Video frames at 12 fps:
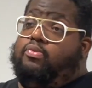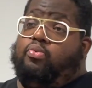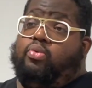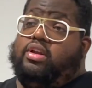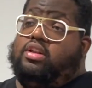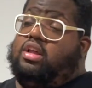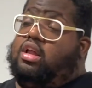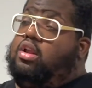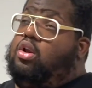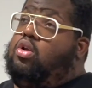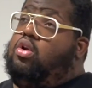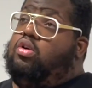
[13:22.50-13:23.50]
We've done
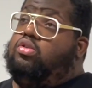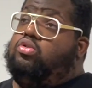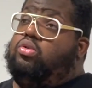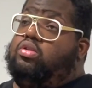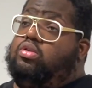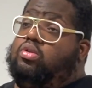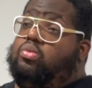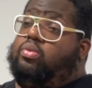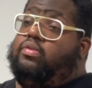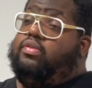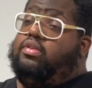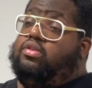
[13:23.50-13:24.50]
a lot
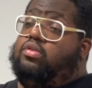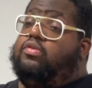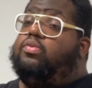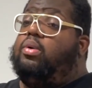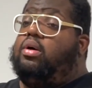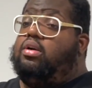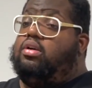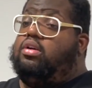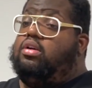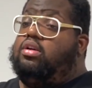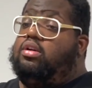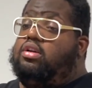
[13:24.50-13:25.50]
within youth work.
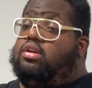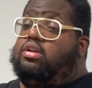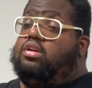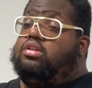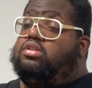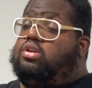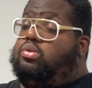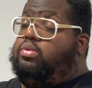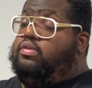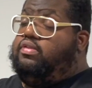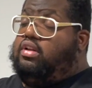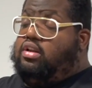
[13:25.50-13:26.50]
So
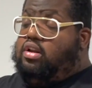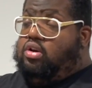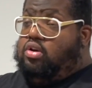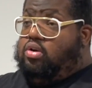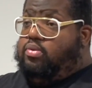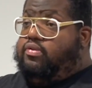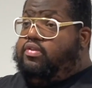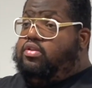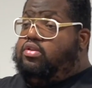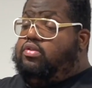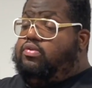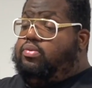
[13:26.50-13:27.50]
we've done a lot within
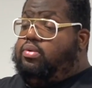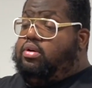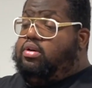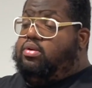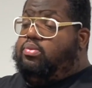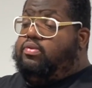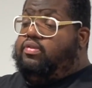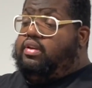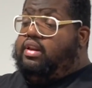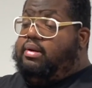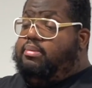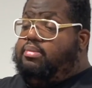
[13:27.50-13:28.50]
youth work
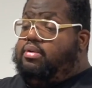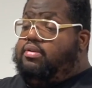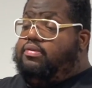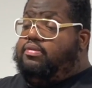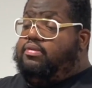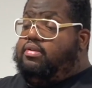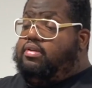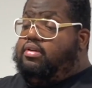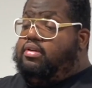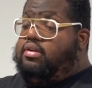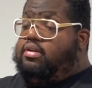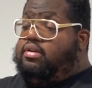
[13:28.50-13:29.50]
within Lambeth,
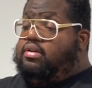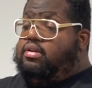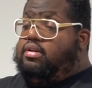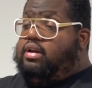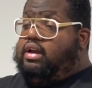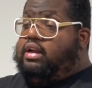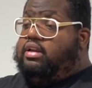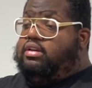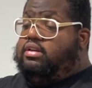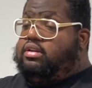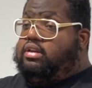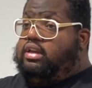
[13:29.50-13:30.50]

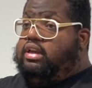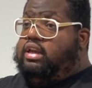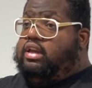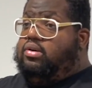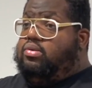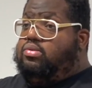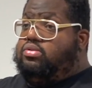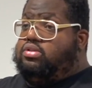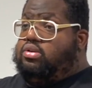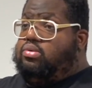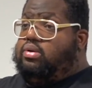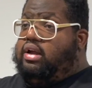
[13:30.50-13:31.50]
and he
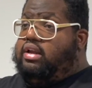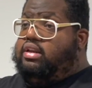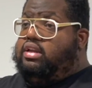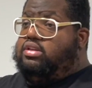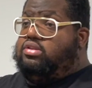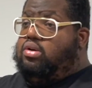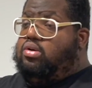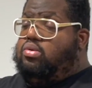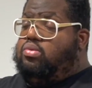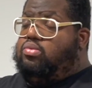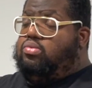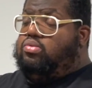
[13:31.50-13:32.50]
also had his
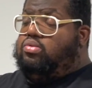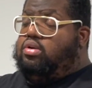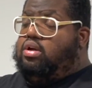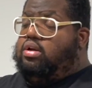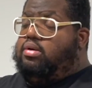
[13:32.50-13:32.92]
own